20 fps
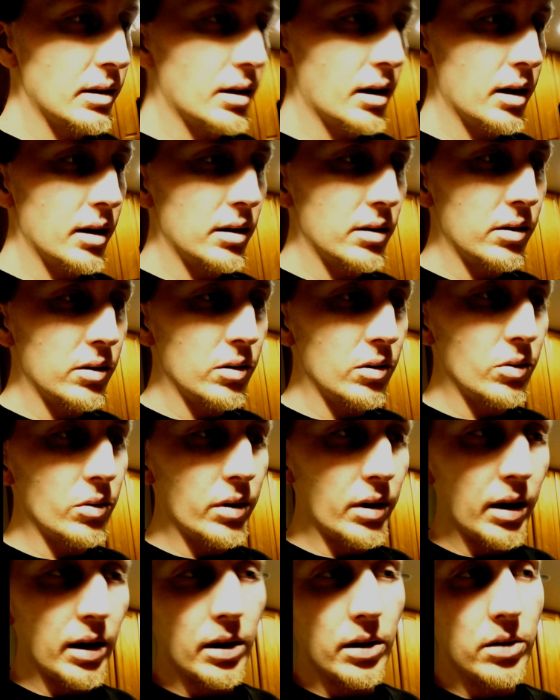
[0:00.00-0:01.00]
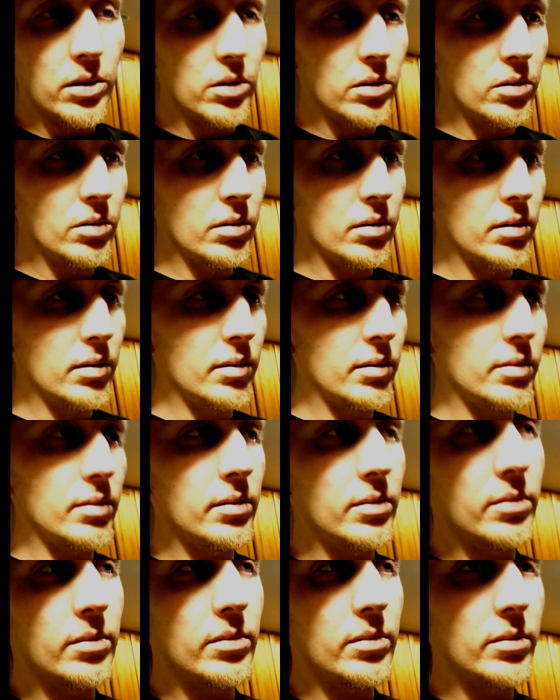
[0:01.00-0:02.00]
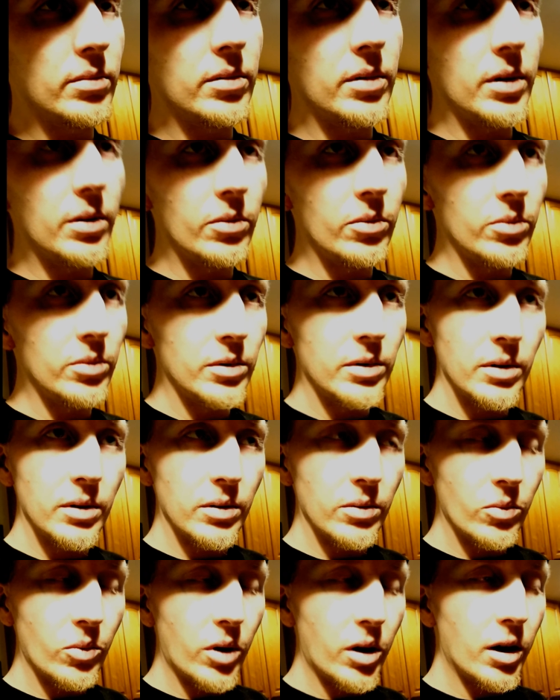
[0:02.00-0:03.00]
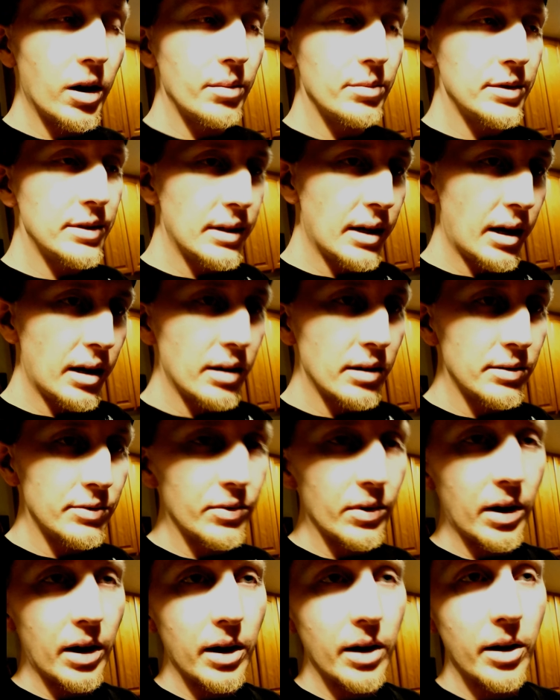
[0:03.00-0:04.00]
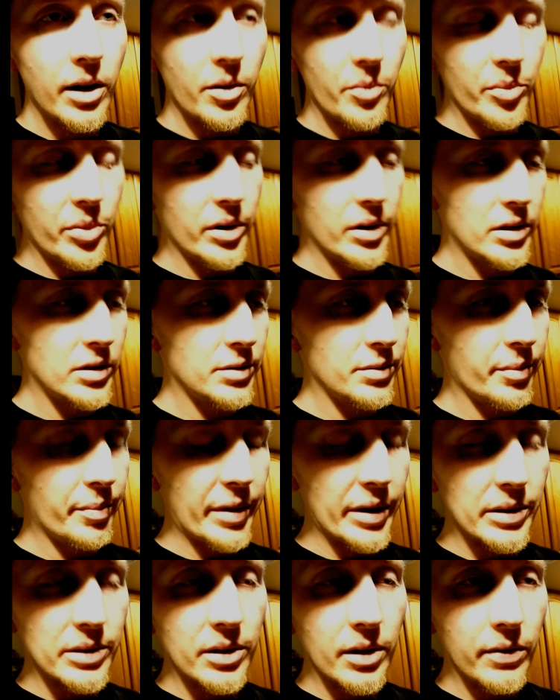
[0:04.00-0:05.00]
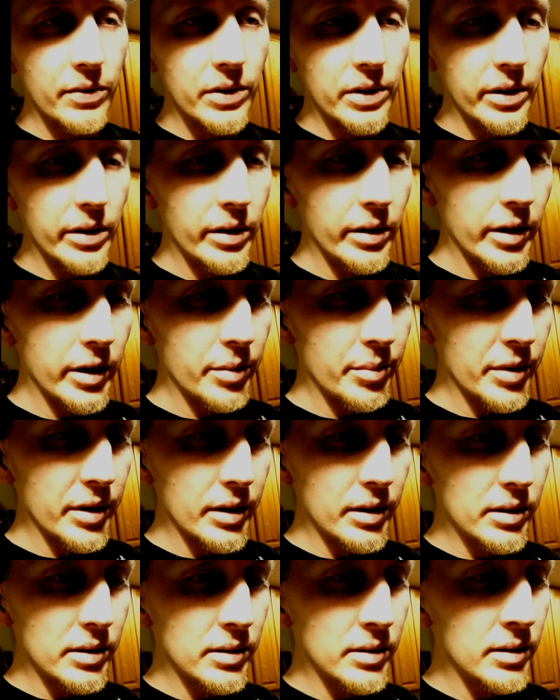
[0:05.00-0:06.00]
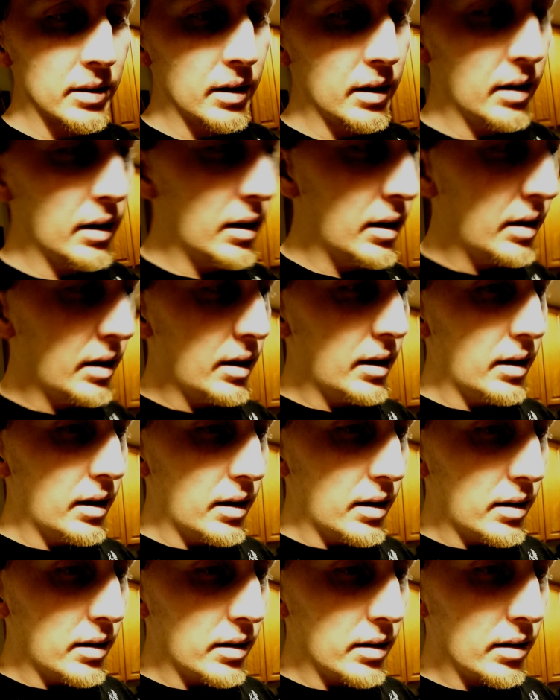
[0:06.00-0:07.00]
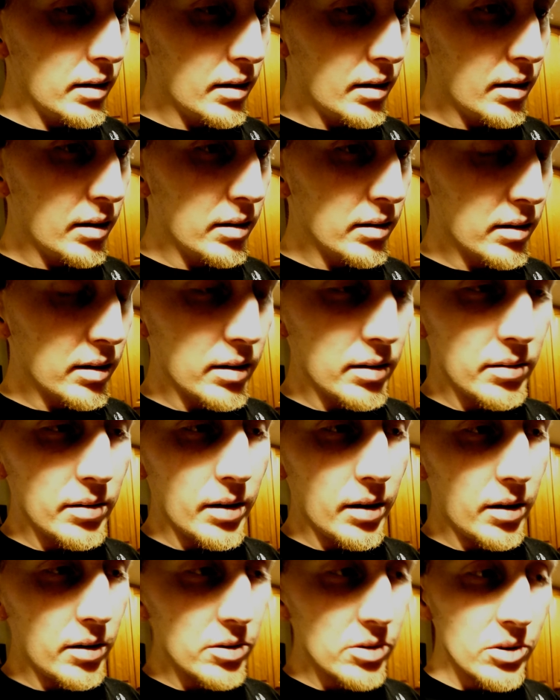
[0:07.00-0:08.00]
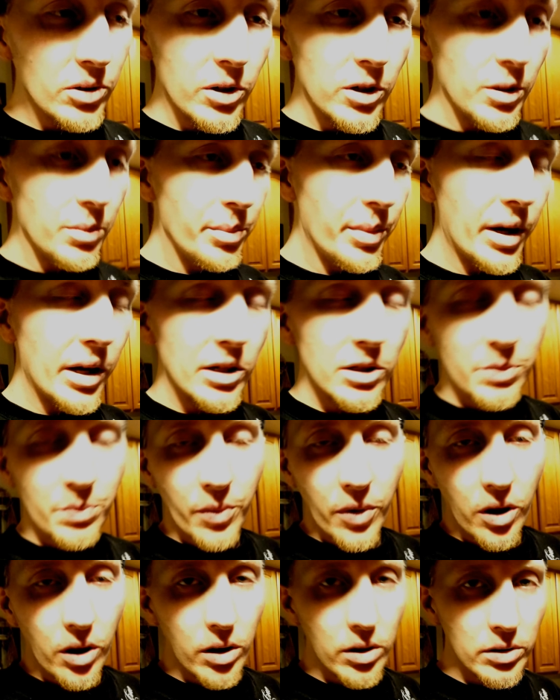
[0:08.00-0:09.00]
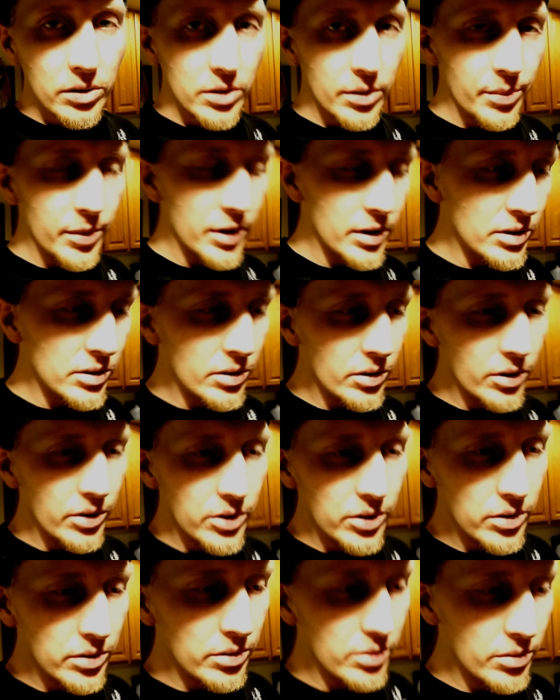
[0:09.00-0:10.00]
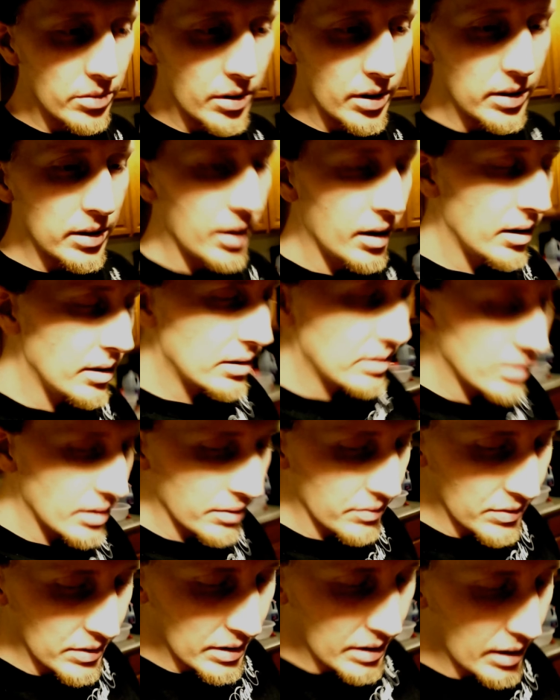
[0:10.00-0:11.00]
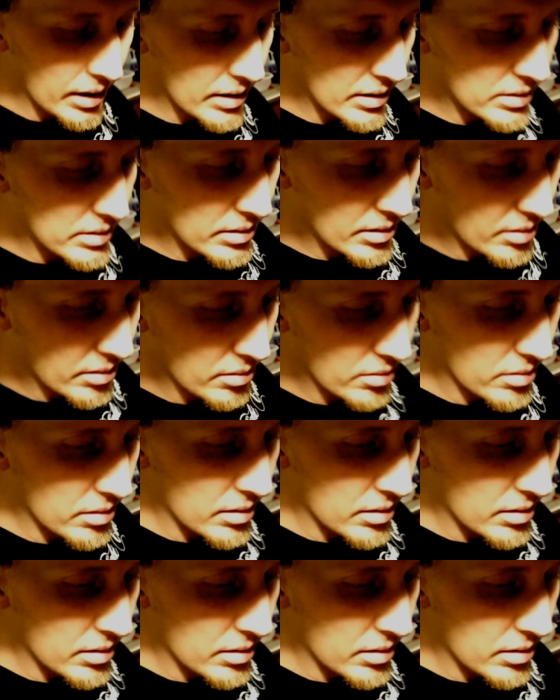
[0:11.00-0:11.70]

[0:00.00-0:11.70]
I do what I do to where I'm satisfied. I push my stuff to the limits. I'll show you benchmarks. I'm going to show you a ton of stuff, you guys, so